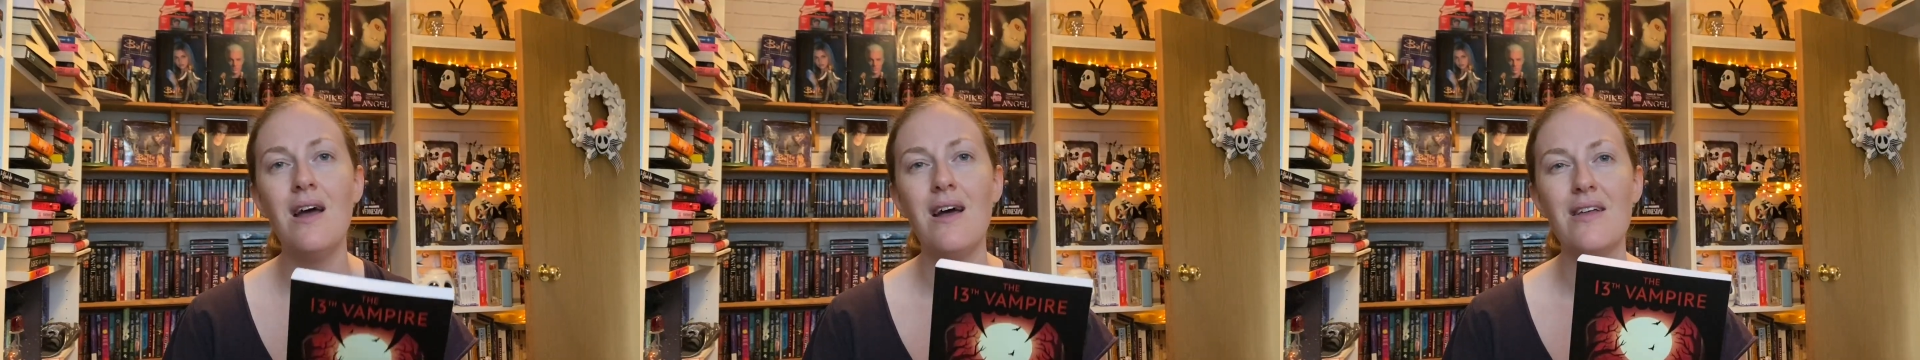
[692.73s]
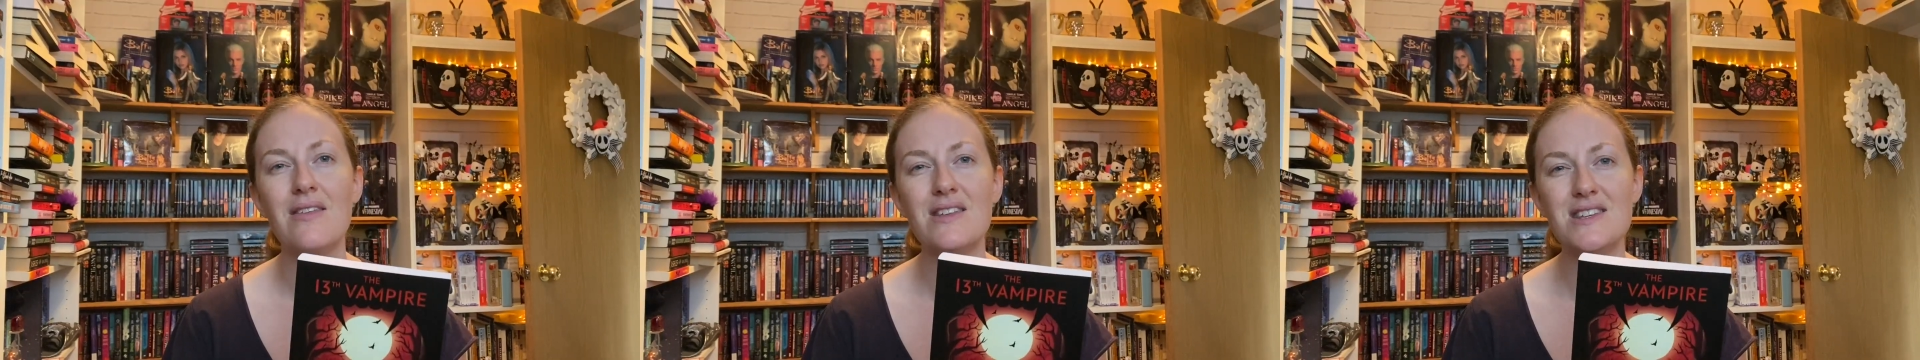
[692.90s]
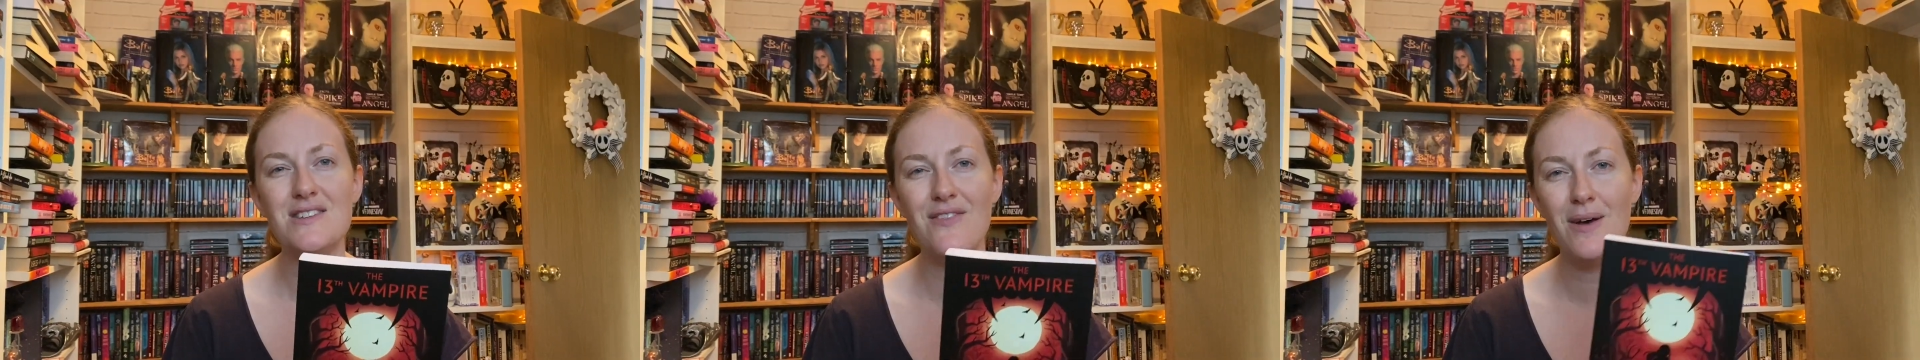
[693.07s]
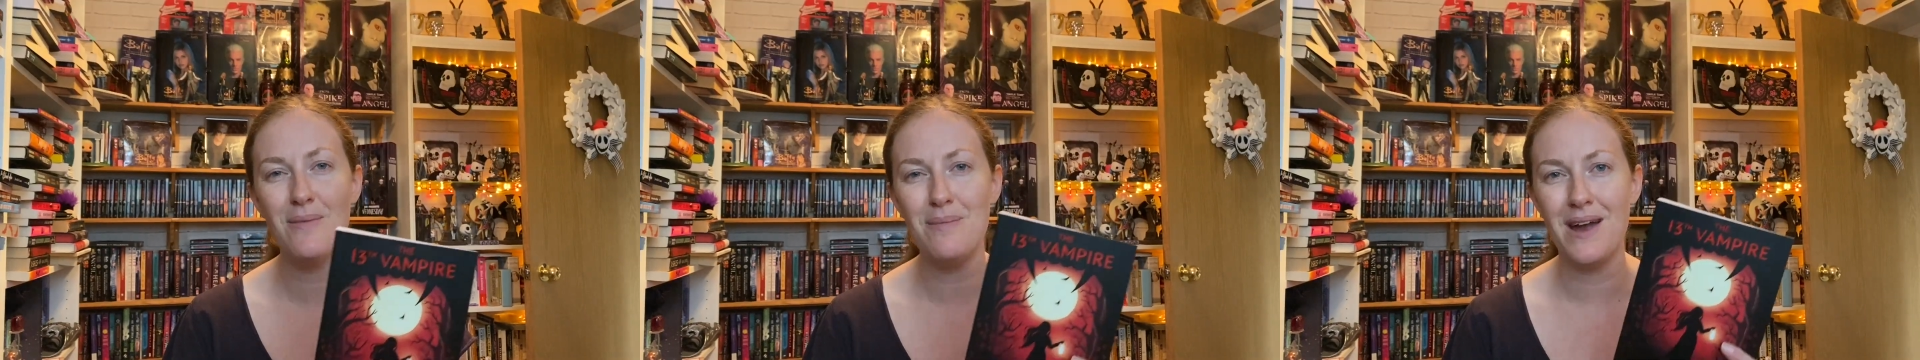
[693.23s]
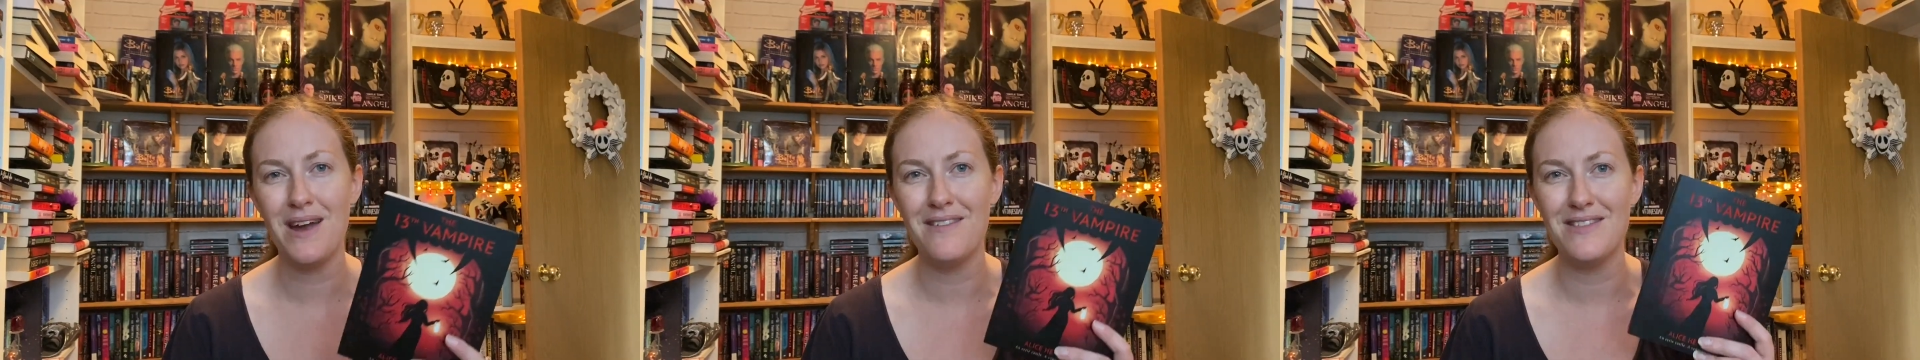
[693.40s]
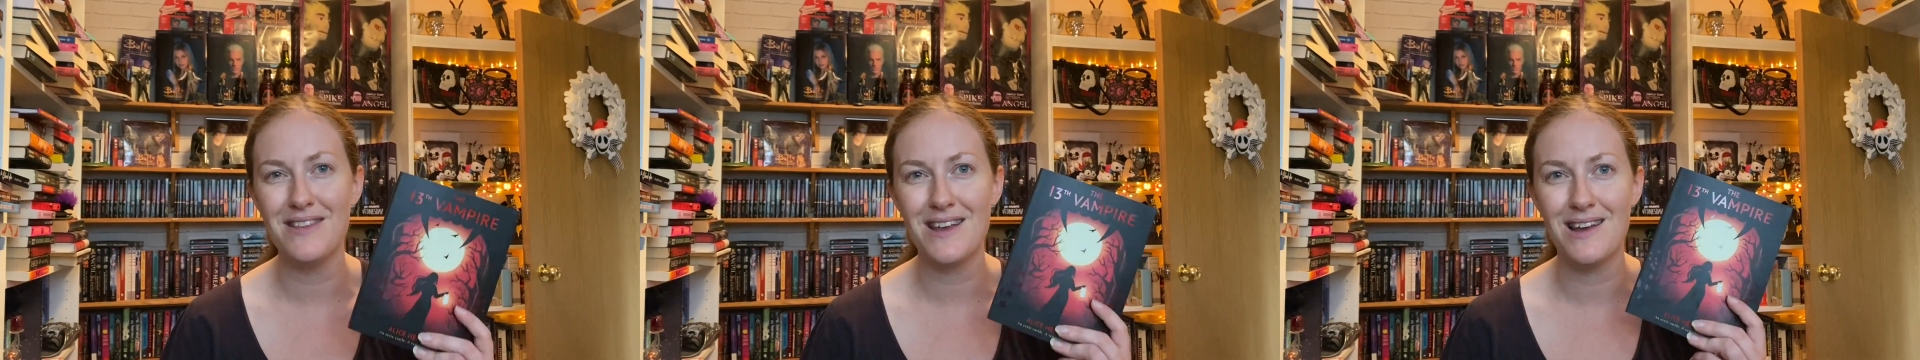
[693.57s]
There's a
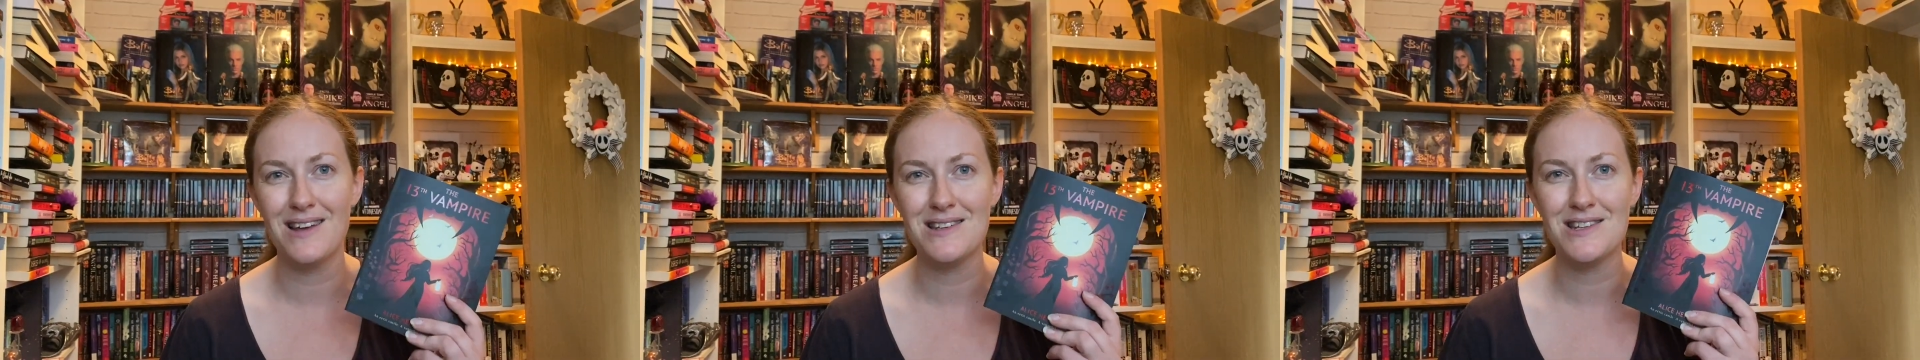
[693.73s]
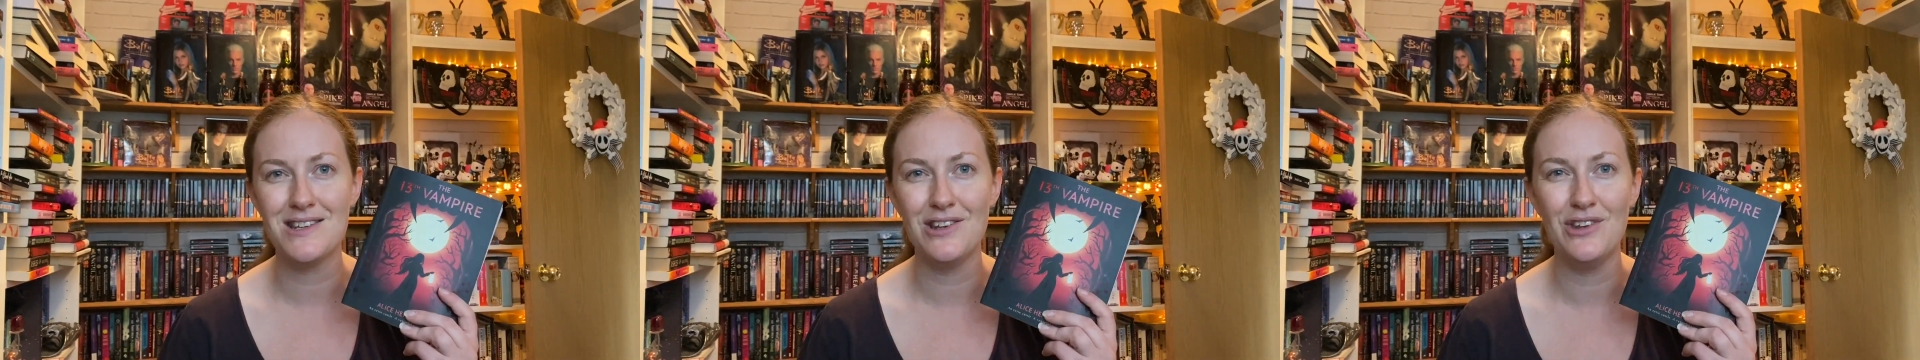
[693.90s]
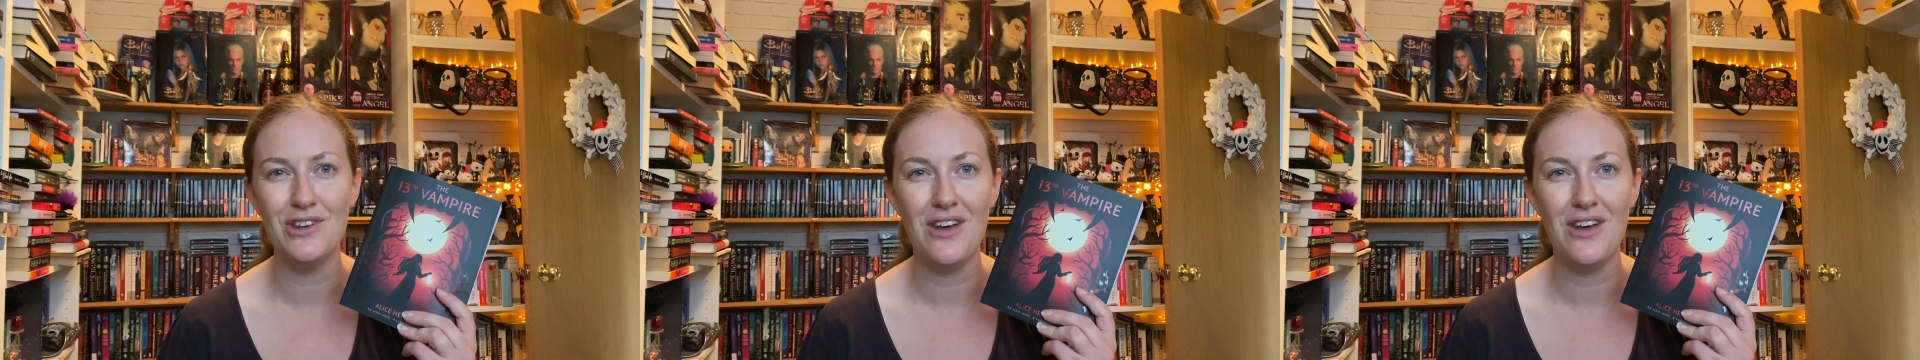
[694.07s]
vampire in the castle,